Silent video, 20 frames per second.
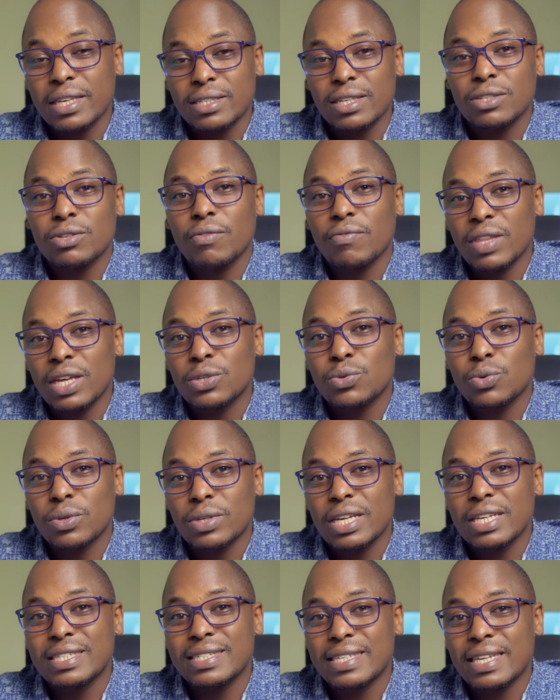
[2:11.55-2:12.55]
excess of that
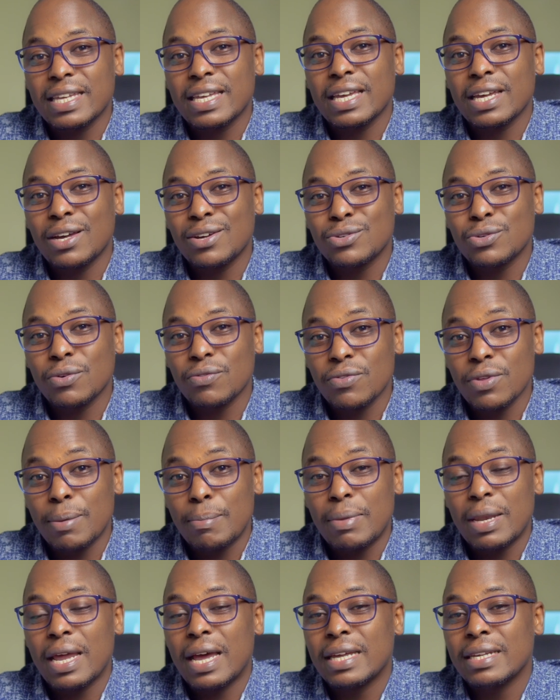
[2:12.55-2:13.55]
water is taken out of your
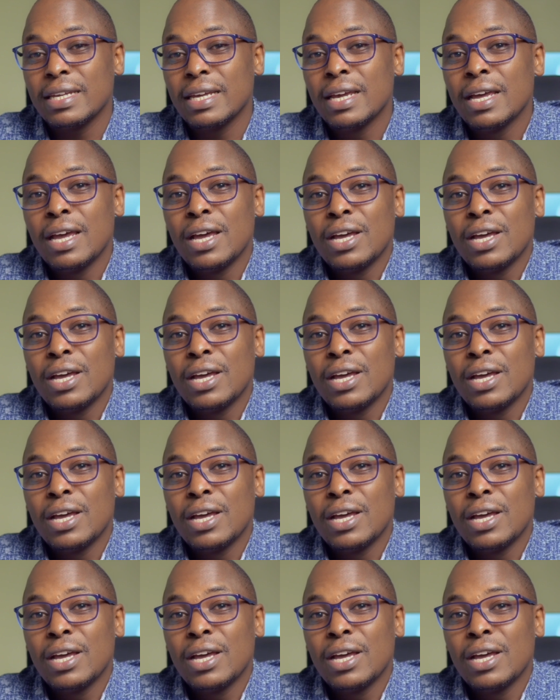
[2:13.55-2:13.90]
blood.